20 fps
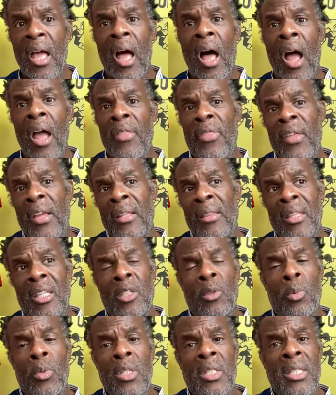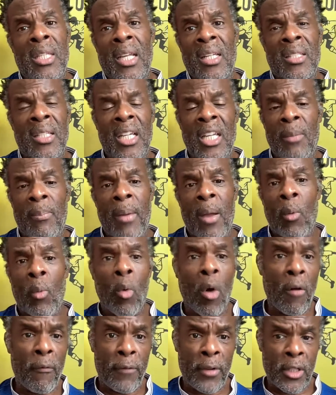I think this was dictated by
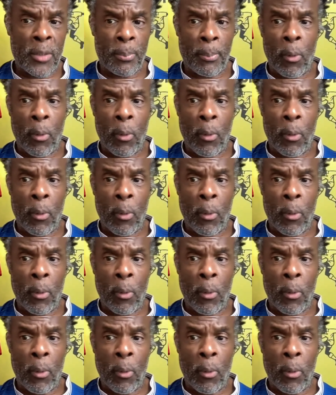Watford's